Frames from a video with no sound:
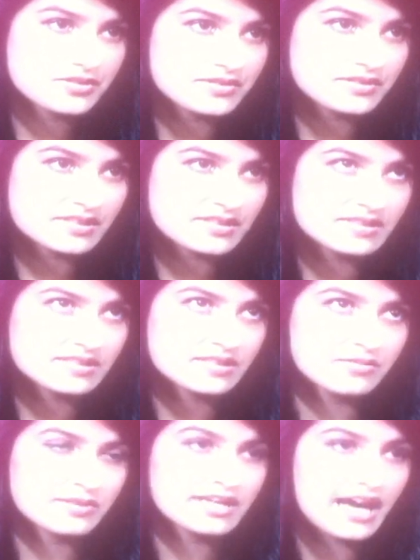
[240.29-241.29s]
too,
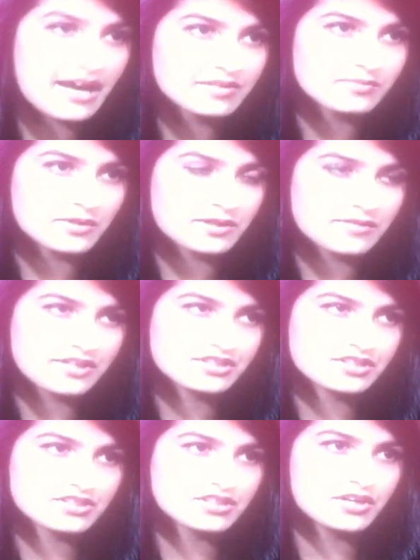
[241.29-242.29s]
since we have the
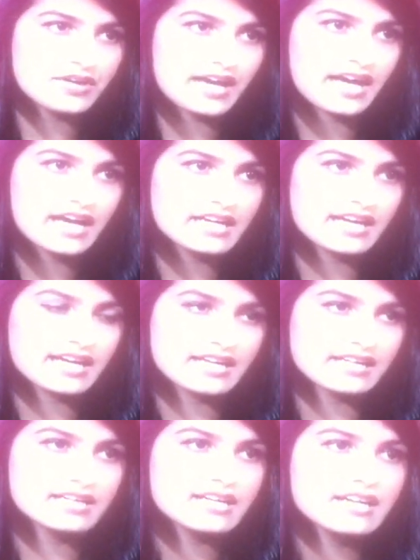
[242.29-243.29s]
motivation to go ahead
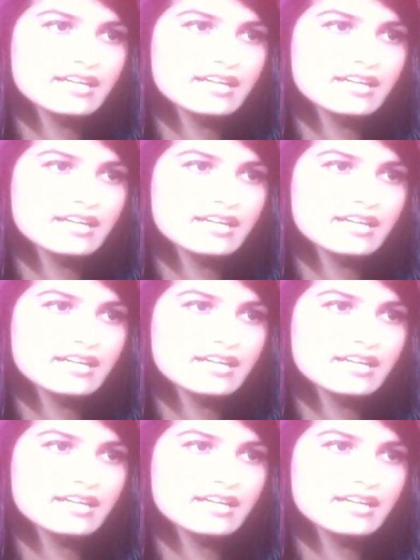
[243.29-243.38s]
and